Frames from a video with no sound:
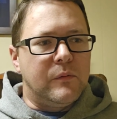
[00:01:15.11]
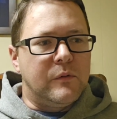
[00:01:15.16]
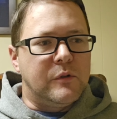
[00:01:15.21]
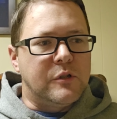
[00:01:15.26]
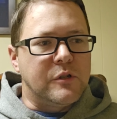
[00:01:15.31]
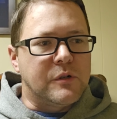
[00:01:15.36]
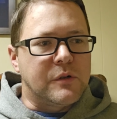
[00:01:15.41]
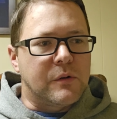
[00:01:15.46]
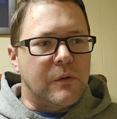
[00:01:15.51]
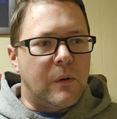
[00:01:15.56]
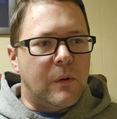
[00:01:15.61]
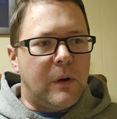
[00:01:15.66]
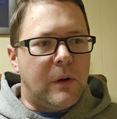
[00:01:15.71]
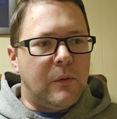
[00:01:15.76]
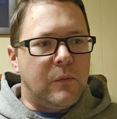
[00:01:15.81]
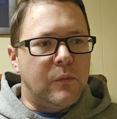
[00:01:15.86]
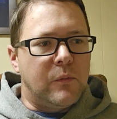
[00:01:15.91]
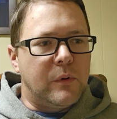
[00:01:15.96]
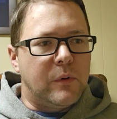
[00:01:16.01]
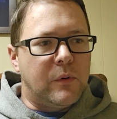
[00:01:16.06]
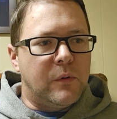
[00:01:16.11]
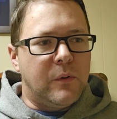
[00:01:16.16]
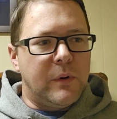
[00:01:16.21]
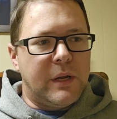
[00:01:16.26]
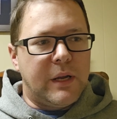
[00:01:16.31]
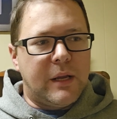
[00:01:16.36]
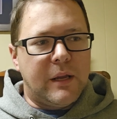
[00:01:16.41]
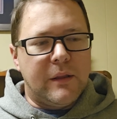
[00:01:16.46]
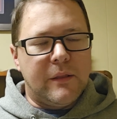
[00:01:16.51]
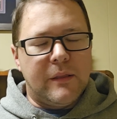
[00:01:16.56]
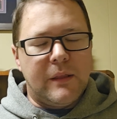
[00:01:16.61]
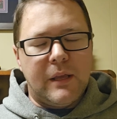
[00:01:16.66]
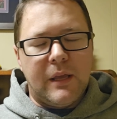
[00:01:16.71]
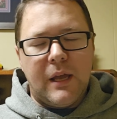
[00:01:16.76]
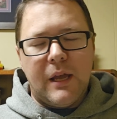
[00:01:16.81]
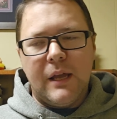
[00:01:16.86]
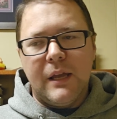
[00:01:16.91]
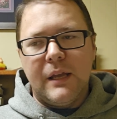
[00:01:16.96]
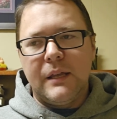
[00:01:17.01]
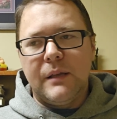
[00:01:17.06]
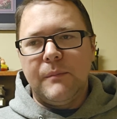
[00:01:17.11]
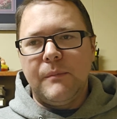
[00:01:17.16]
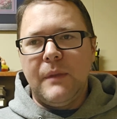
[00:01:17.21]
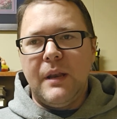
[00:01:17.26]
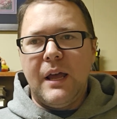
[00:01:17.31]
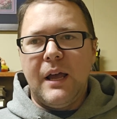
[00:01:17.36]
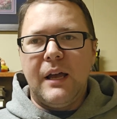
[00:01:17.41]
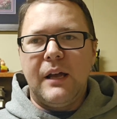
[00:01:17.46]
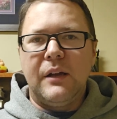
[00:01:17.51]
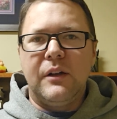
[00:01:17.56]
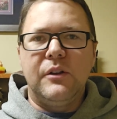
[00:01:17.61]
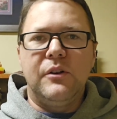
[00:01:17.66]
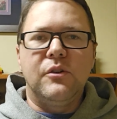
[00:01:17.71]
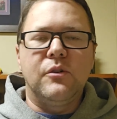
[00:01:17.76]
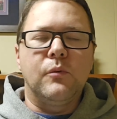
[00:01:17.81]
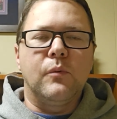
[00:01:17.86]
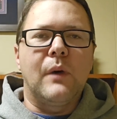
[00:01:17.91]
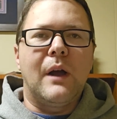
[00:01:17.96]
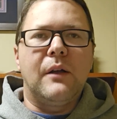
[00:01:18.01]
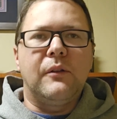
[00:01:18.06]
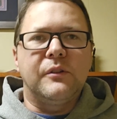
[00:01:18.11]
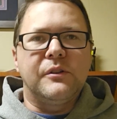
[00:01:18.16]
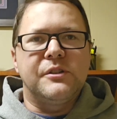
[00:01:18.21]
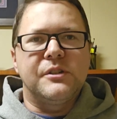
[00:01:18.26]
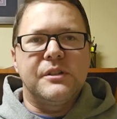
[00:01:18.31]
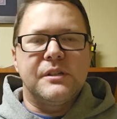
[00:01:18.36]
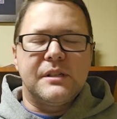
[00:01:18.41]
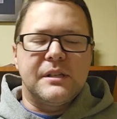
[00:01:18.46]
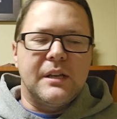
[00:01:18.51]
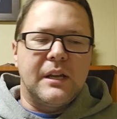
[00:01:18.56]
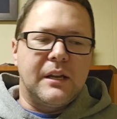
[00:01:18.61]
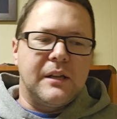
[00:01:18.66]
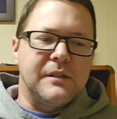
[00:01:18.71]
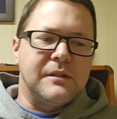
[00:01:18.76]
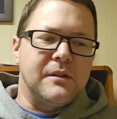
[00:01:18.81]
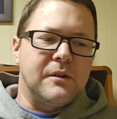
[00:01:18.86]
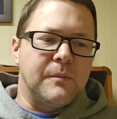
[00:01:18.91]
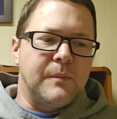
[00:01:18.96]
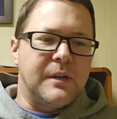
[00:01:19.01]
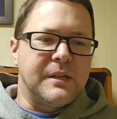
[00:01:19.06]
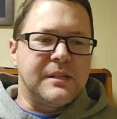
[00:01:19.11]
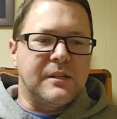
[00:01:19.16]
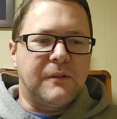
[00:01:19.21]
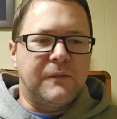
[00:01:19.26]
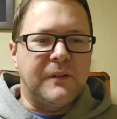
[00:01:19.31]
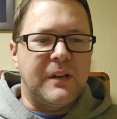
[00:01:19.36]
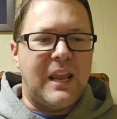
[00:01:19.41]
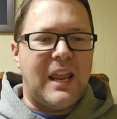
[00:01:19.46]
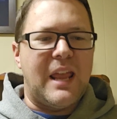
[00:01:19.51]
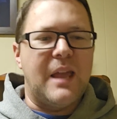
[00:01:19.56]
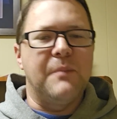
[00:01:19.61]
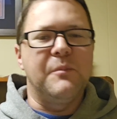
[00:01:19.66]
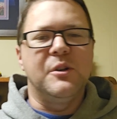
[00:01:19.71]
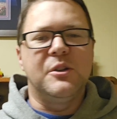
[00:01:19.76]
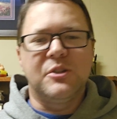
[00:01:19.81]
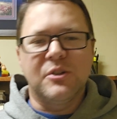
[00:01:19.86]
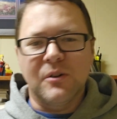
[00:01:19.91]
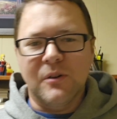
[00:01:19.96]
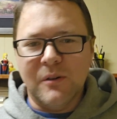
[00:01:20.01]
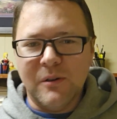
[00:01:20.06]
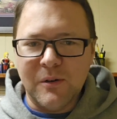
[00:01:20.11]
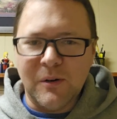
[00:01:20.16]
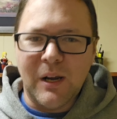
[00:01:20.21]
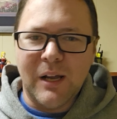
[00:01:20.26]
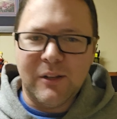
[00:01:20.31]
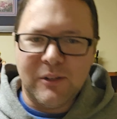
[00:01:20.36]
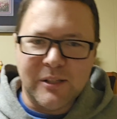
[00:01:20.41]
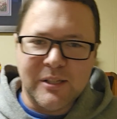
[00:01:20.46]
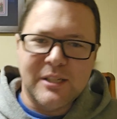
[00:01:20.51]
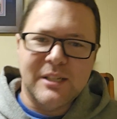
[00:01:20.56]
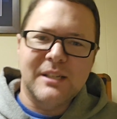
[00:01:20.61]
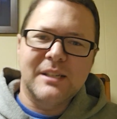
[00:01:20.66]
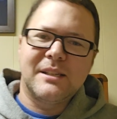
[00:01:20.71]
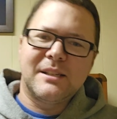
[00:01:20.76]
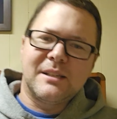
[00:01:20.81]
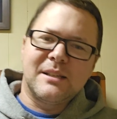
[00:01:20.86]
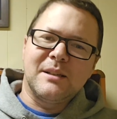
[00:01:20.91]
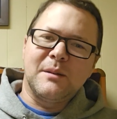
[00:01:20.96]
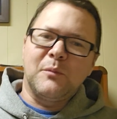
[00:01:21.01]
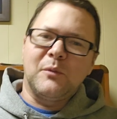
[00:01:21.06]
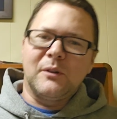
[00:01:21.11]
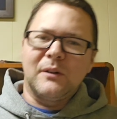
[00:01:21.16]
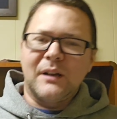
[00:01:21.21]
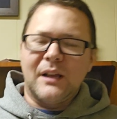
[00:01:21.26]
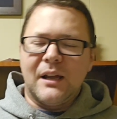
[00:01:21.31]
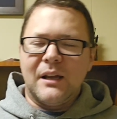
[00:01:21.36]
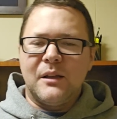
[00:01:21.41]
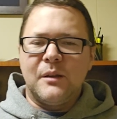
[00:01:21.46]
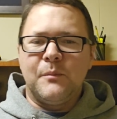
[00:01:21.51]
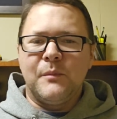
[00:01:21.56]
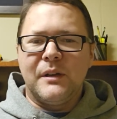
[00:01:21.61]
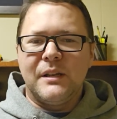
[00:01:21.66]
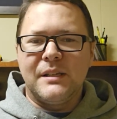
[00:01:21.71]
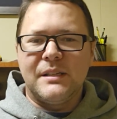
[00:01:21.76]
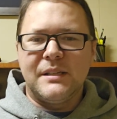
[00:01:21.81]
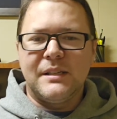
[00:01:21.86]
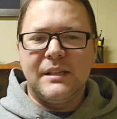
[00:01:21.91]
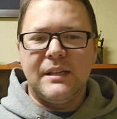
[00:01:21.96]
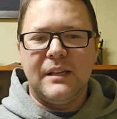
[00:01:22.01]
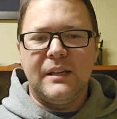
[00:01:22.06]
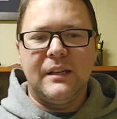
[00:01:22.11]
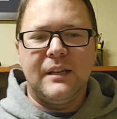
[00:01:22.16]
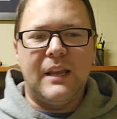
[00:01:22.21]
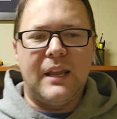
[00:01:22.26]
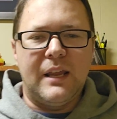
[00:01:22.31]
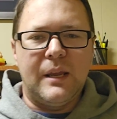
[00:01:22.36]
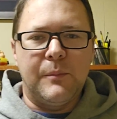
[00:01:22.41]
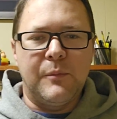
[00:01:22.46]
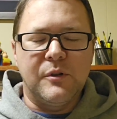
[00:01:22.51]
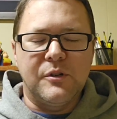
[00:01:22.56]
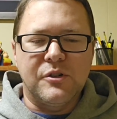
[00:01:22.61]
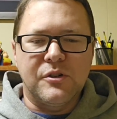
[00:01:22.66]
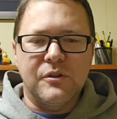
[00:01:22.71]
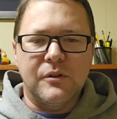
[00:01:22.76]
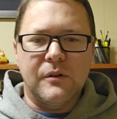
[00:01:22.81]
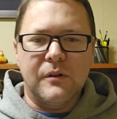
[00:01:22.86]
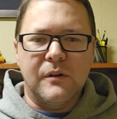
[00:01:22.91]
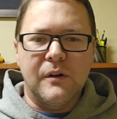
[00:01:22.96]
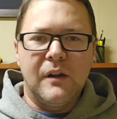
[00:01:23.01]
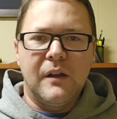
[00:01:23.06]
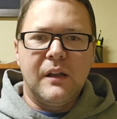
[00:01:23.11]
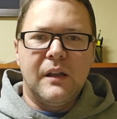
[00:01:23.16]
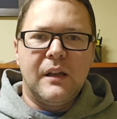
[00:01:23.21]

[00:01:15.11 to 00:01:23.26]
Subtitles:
Just throw out real quick that I am not a neurologist. I consider myself an amateur neurologist, similar to how you might see an amateur